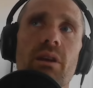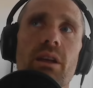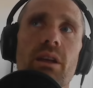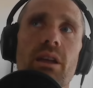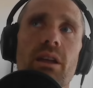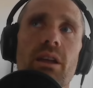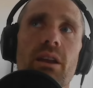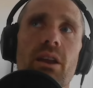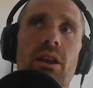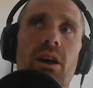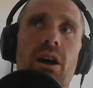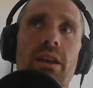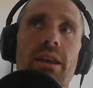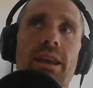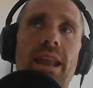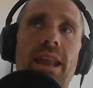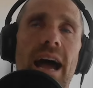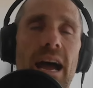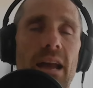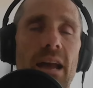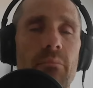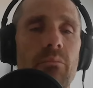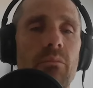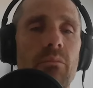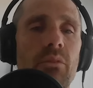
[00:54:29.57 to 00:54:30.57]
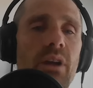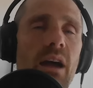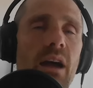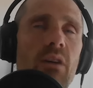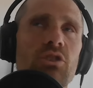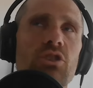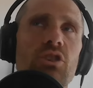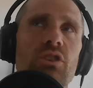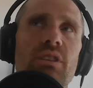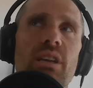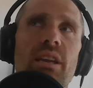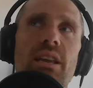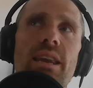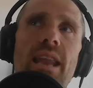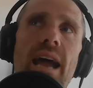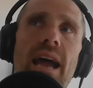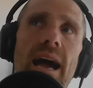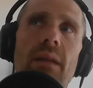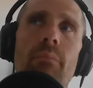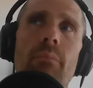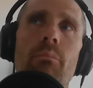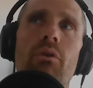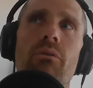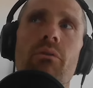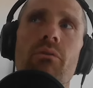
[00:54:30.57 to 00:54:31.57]
in non I shouldn't say
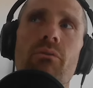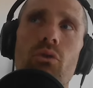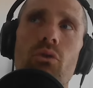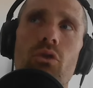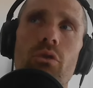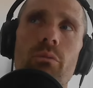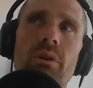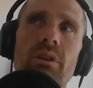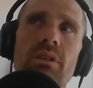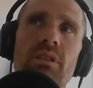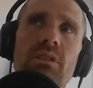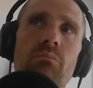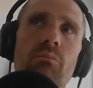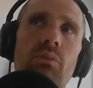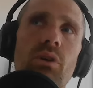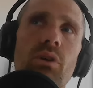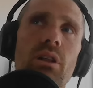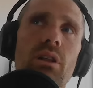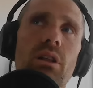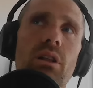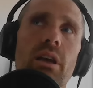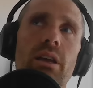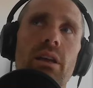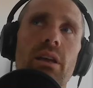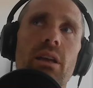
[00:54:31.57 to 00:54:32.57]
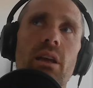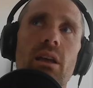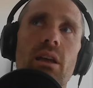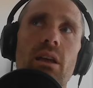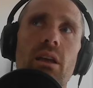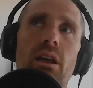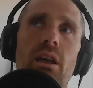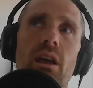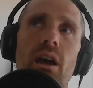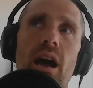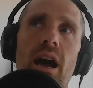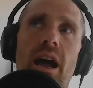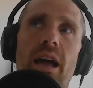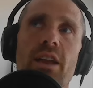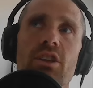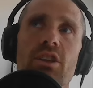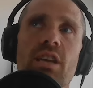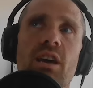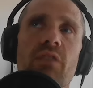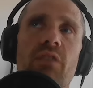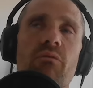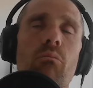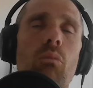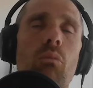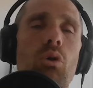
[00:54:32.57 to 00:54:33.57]
non-performance, but like I just
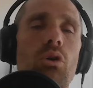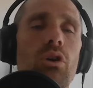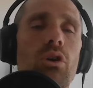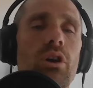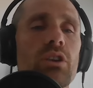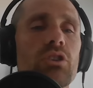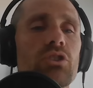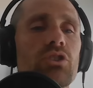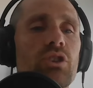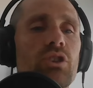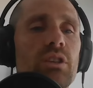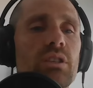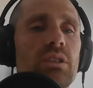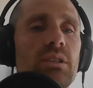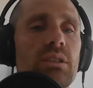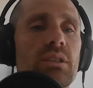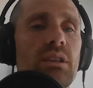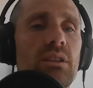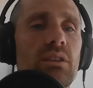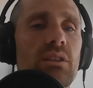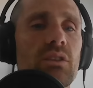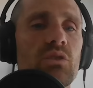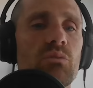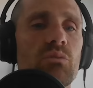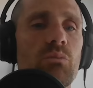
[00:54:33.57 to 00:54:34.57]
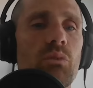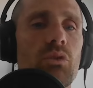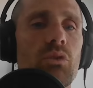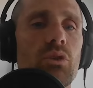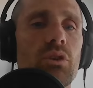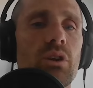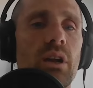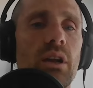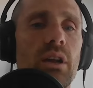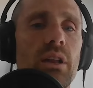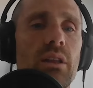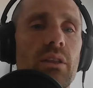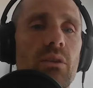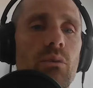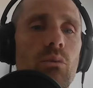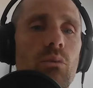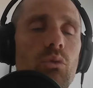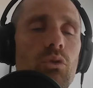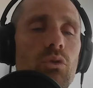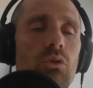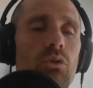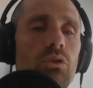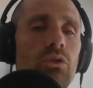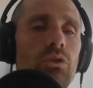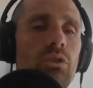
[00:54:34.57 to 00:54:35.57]
have more interests in the sport and the
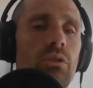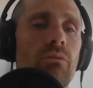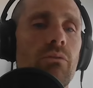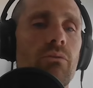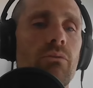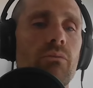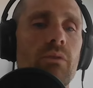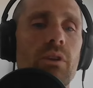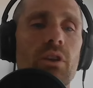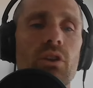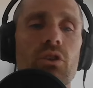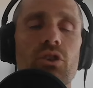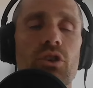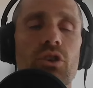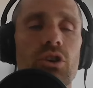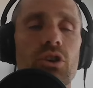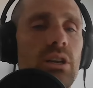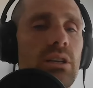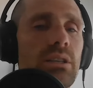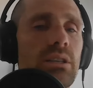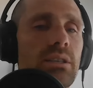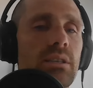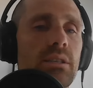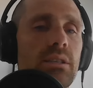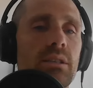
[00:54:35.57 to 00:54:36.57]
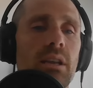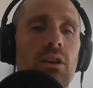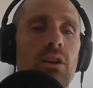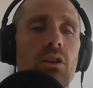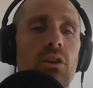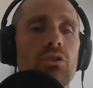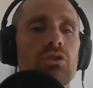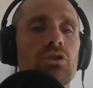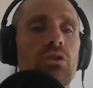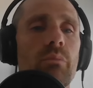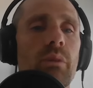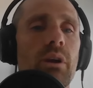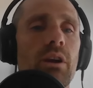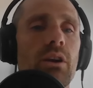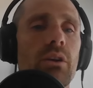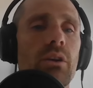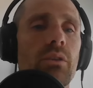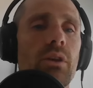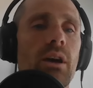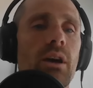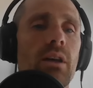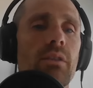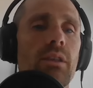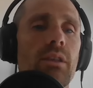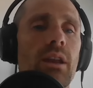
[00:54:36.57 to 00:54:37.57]
world of endurance and ultra
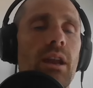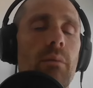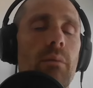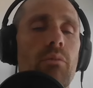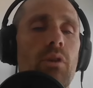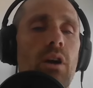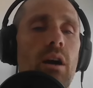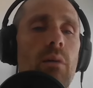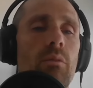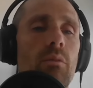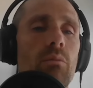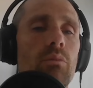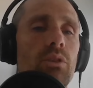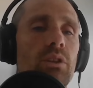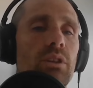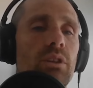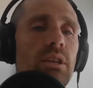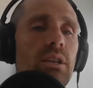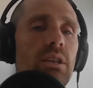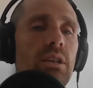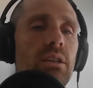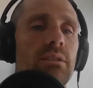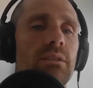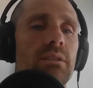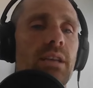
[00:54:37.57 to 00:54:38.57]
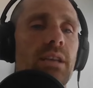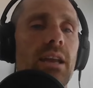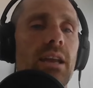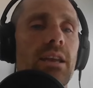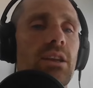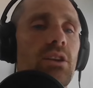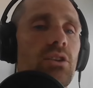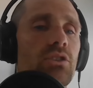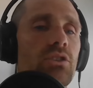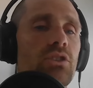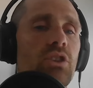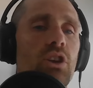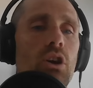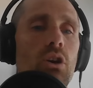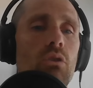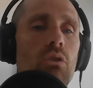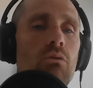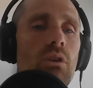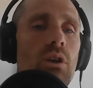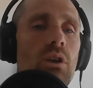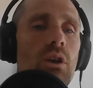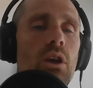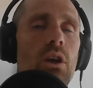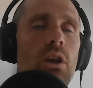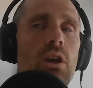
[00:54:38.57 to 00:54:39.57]
marathon than I probably did 10 years
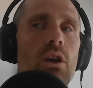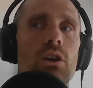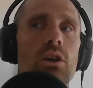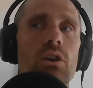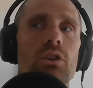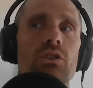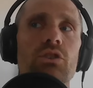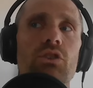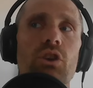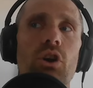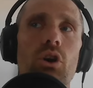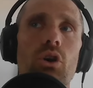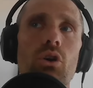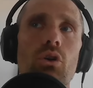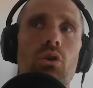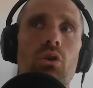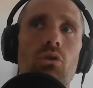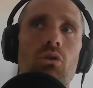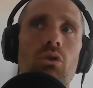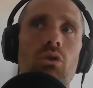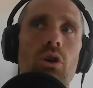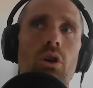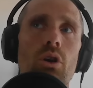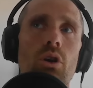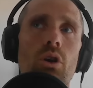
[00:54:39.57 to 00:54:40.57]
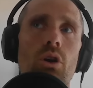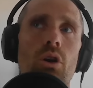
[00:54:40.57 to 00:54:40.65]
ago. So